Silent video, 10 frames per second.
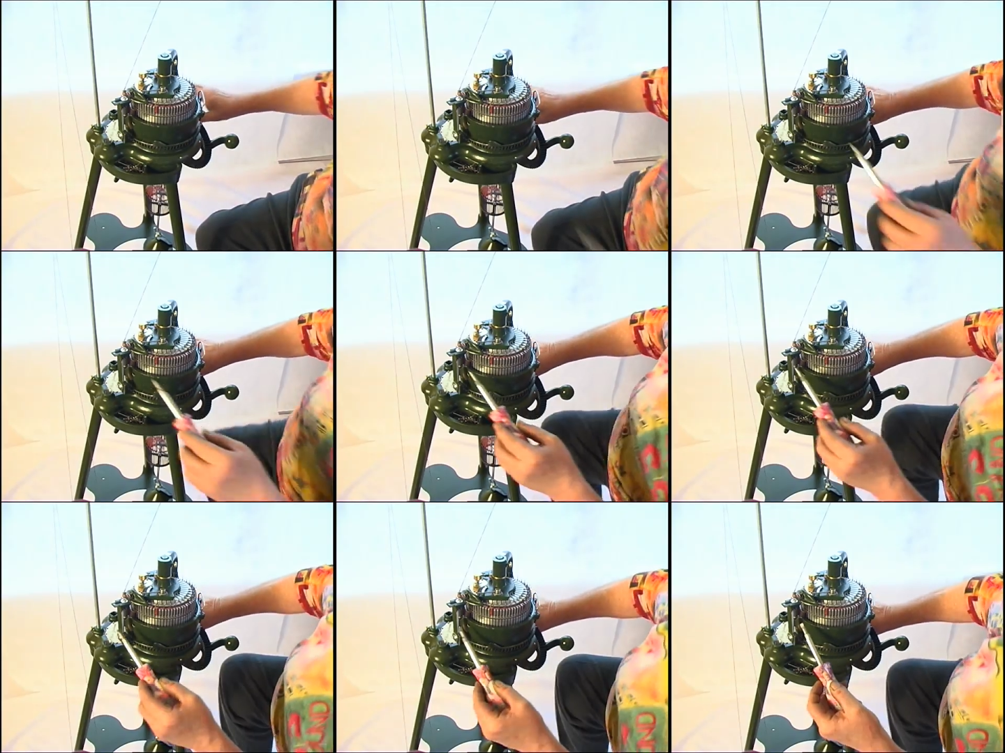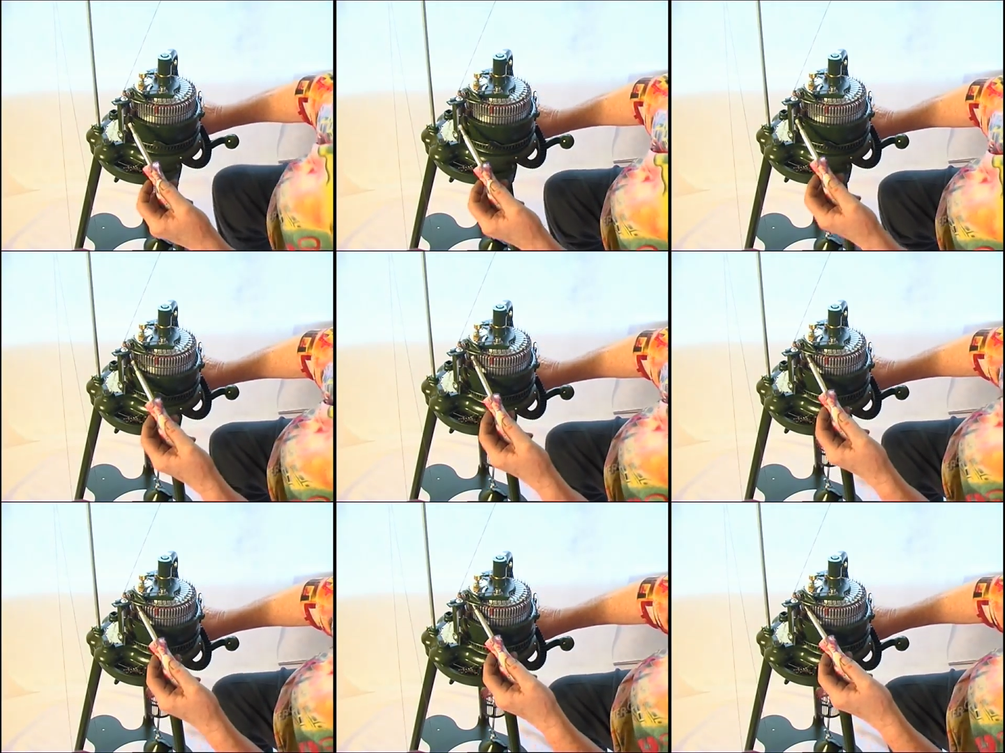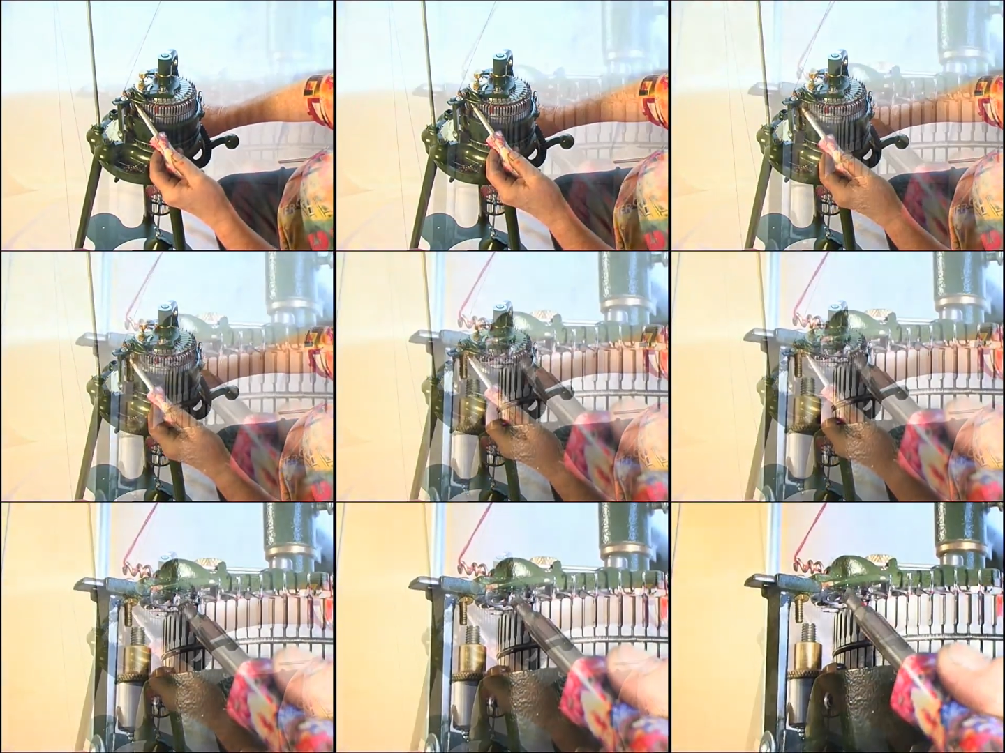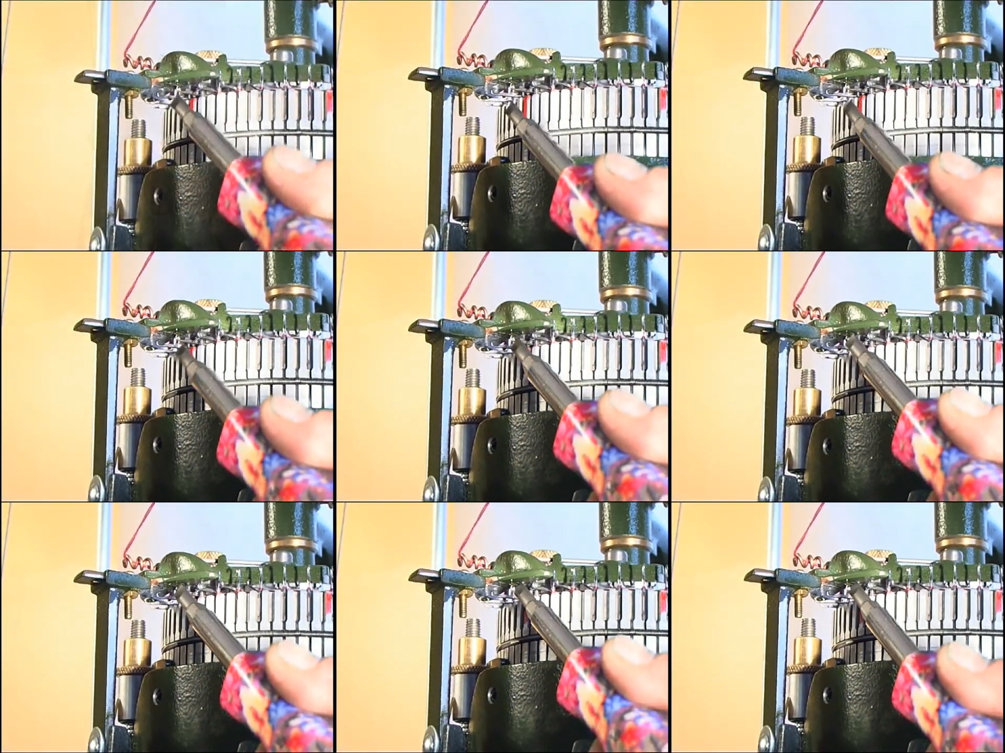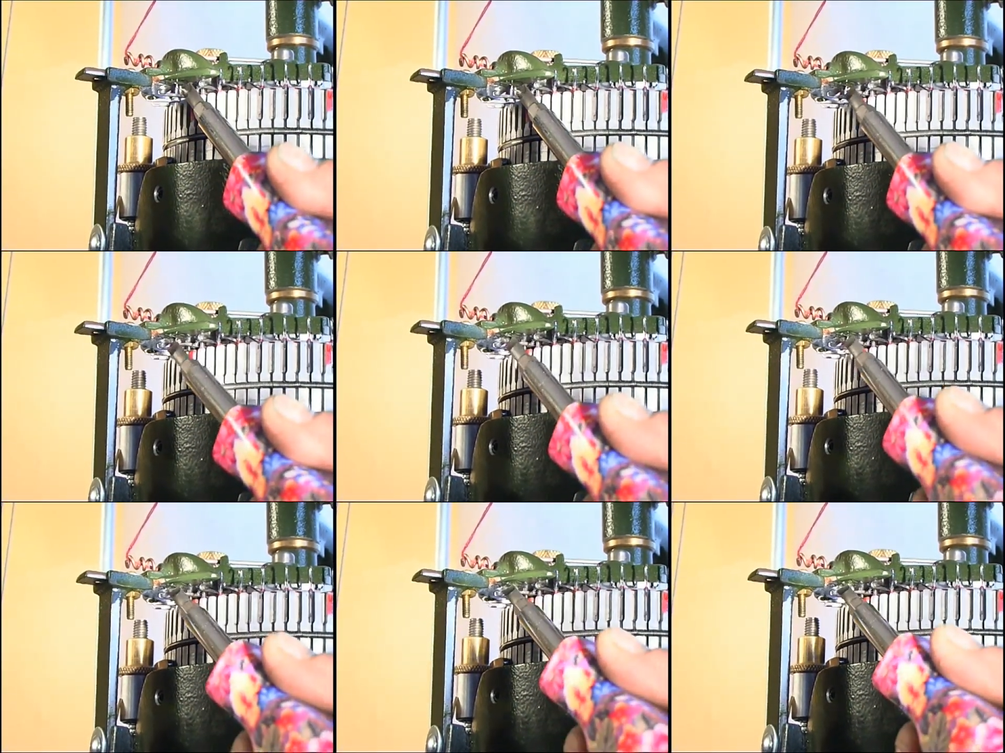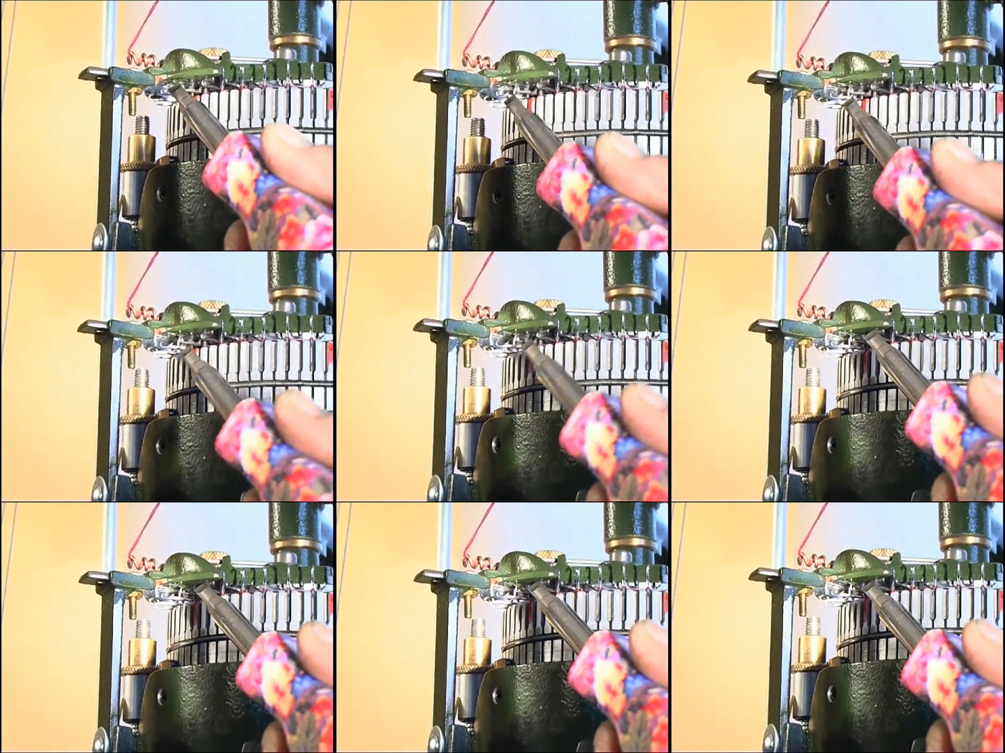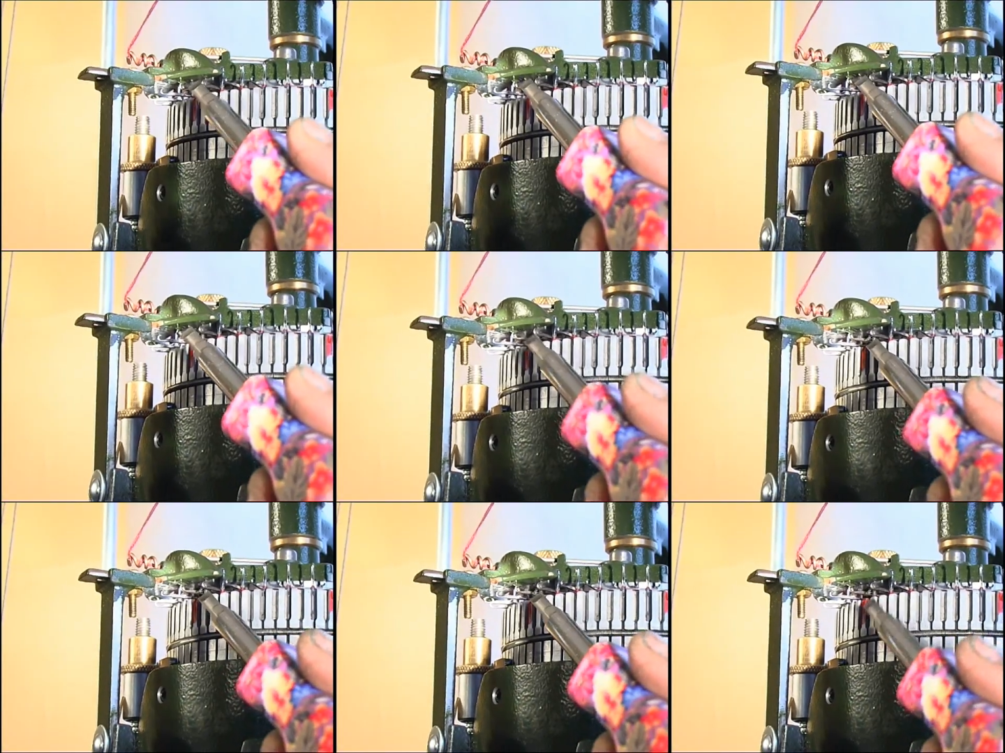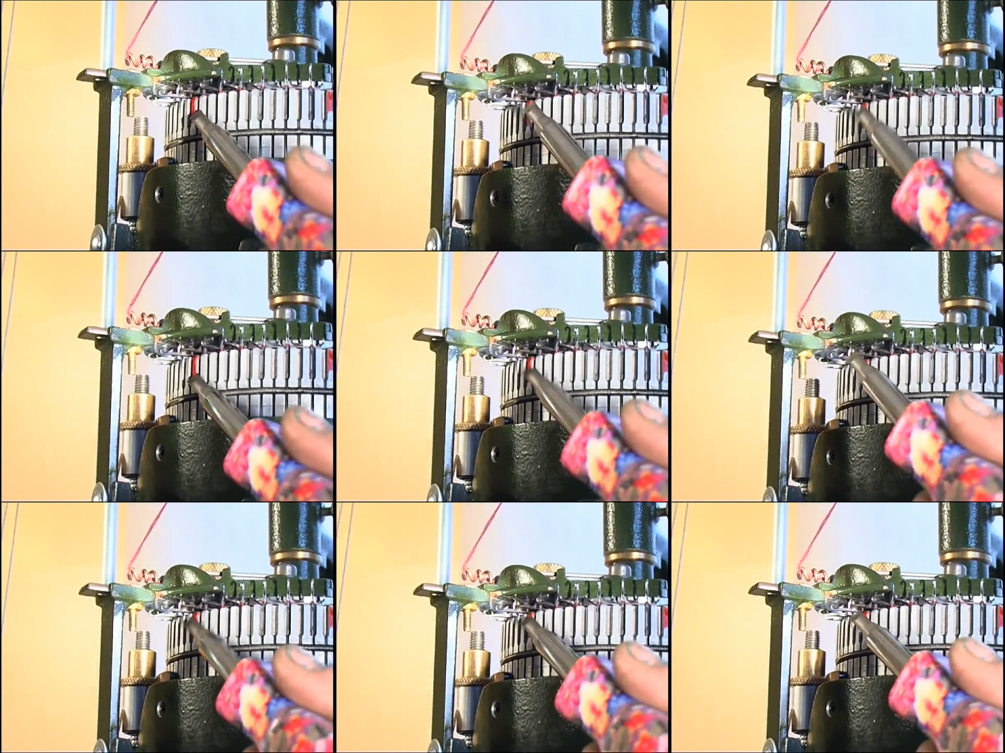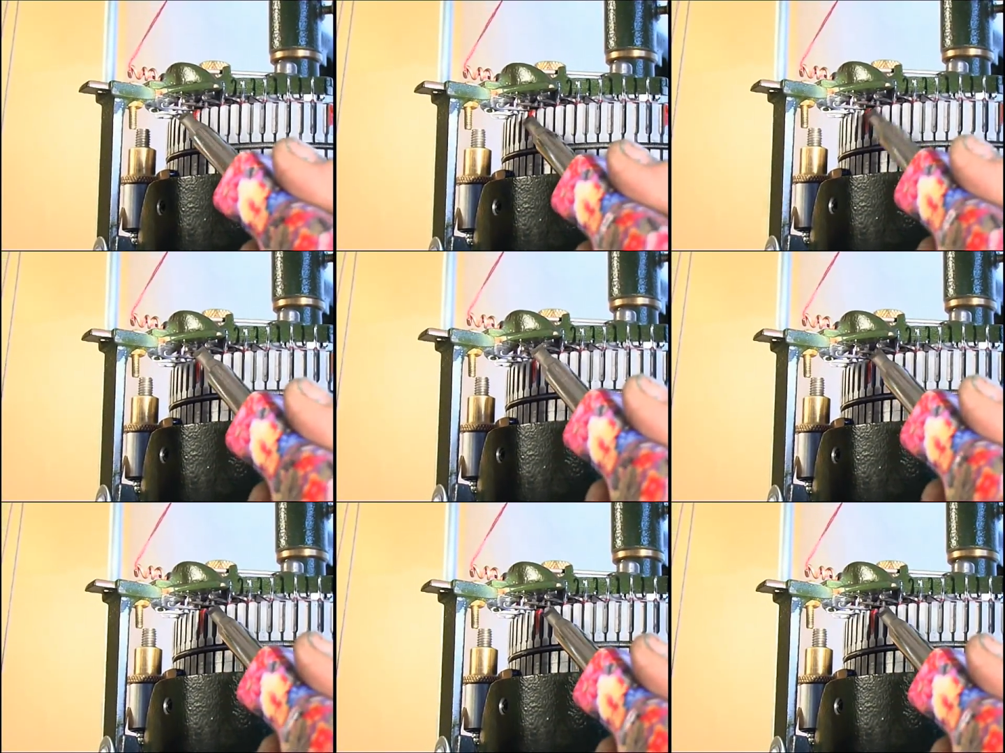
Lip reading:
No face is visible, so there are no lips to read.